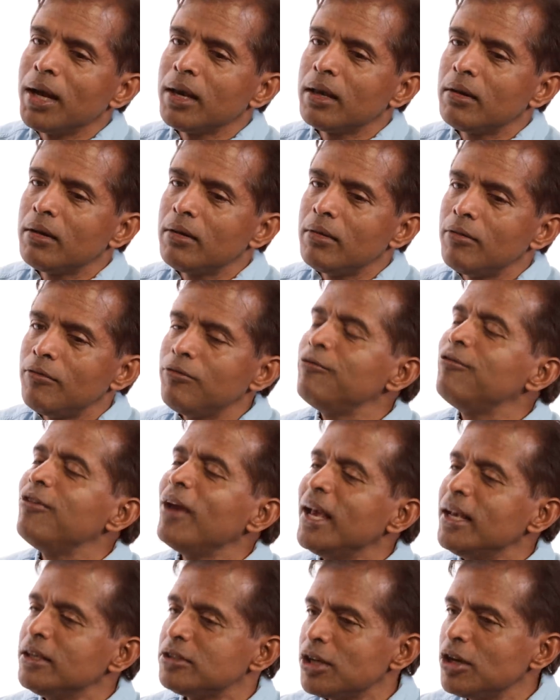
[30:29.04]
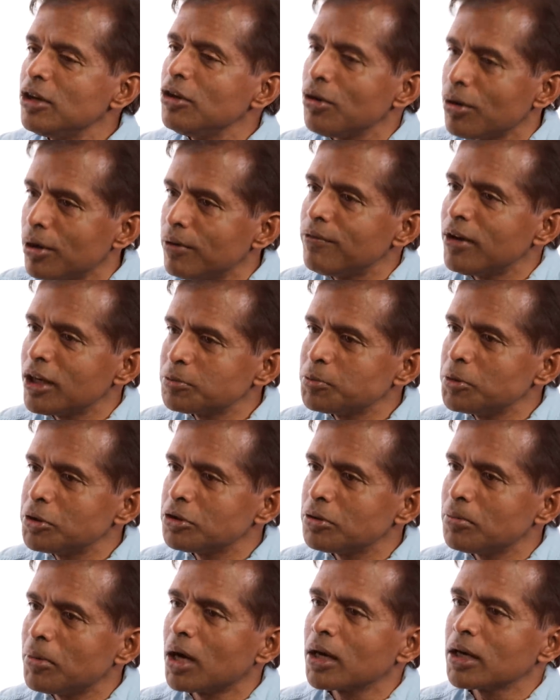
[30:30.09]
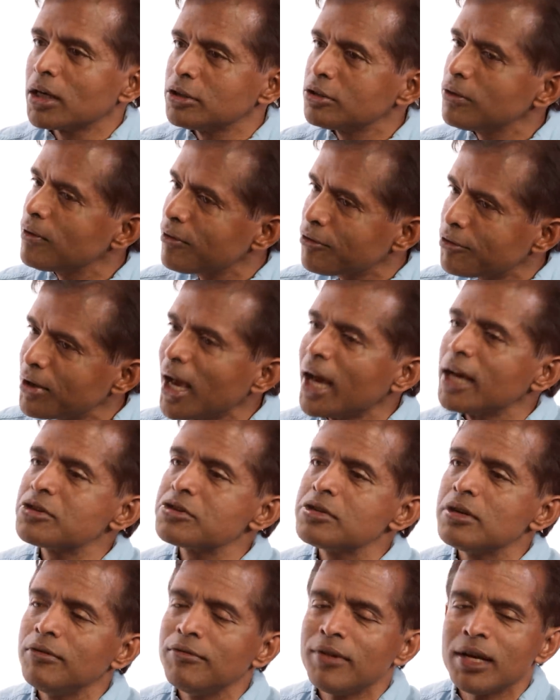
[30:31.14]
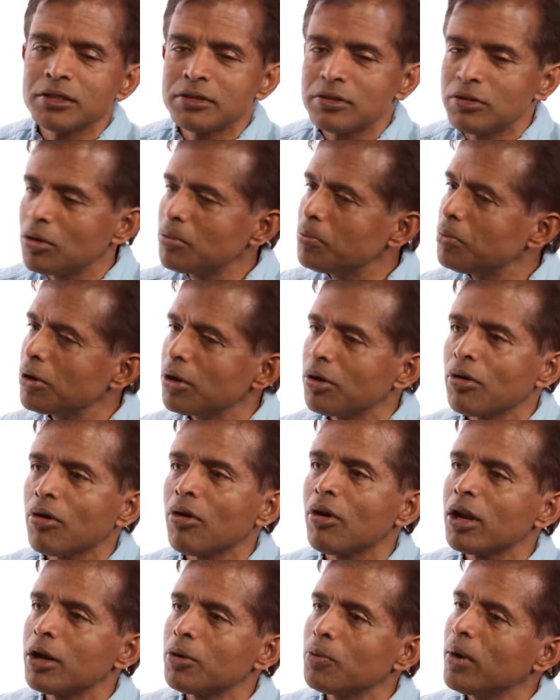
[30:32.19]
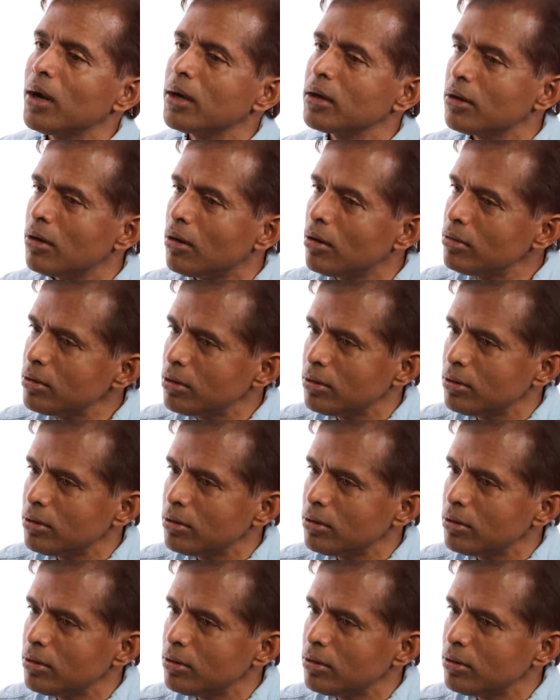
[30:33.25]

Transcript: But phase in your investment in the market. So if you have cash to invest, don't put it all at one go.